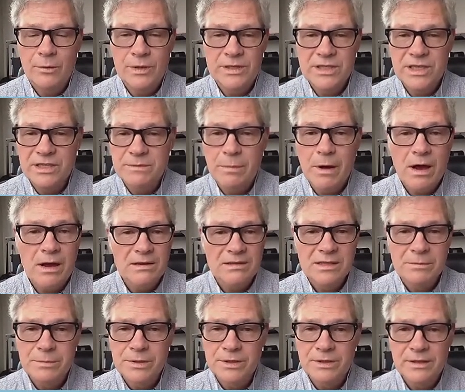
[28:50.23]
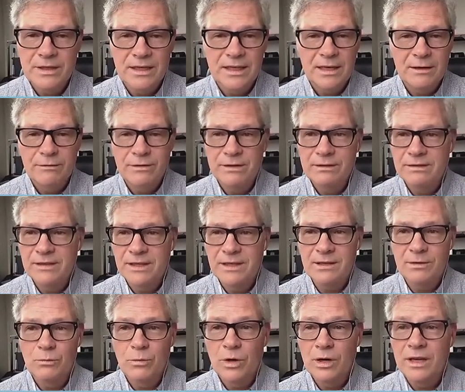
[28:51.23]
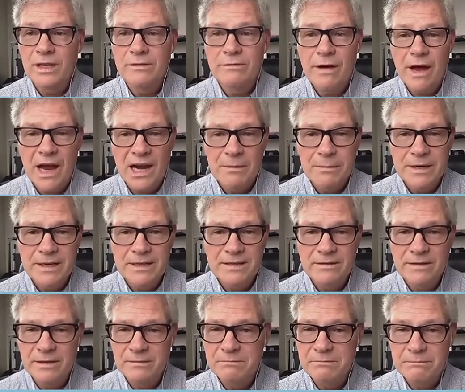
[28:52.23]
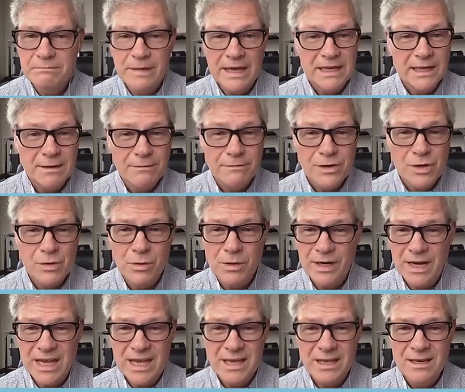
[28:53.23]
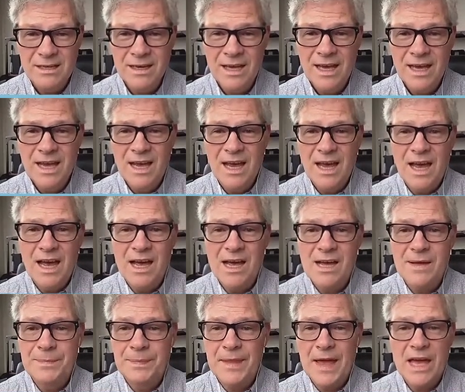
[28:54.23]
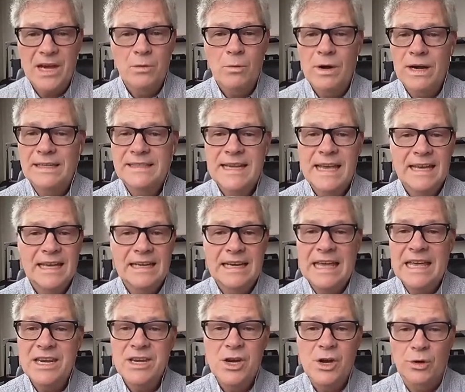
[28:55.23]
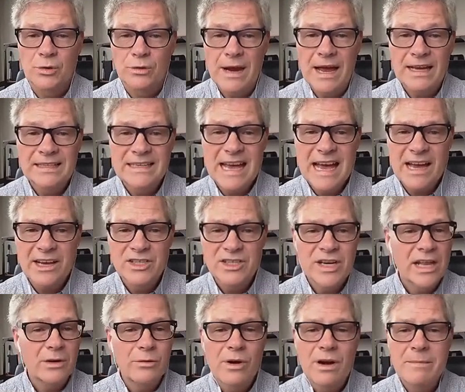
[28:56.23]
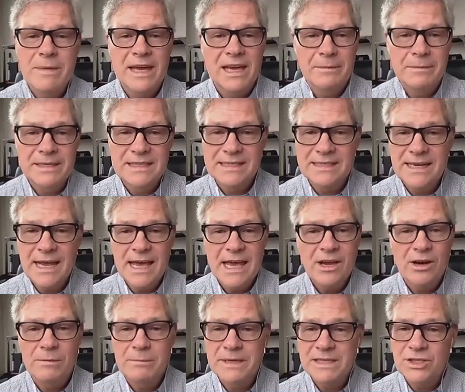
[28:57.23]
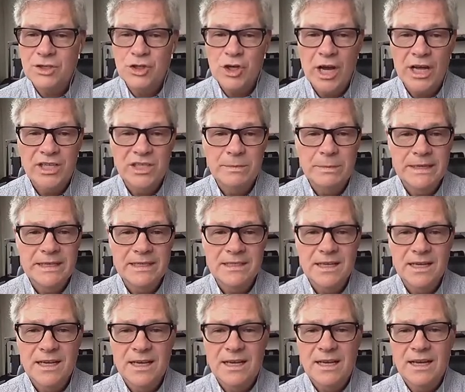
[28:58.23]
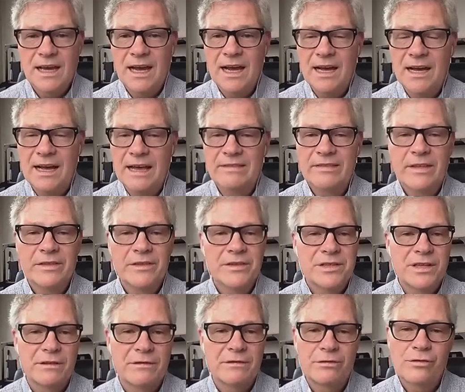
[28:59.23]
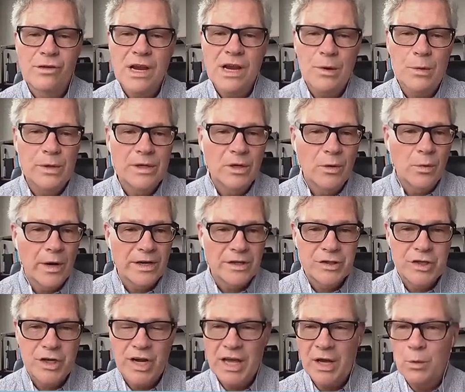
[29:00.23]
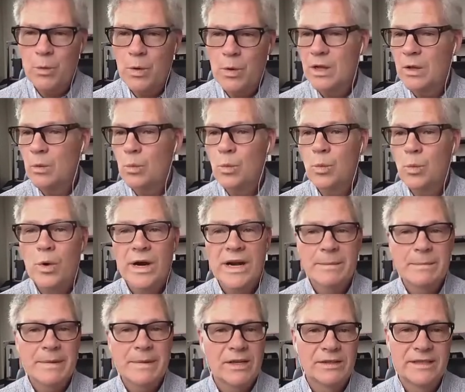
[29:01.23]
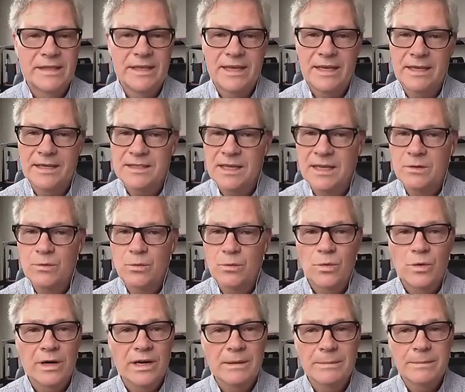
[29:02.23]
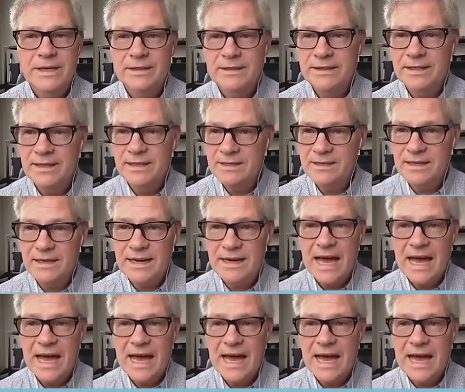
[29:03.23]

is possible given the work environment that many of you are in. I don't want to take an incorrect action. I don't want to make a mistake or misjudgment. And then there's the frequent questioning. Well, what about this? And what about this? And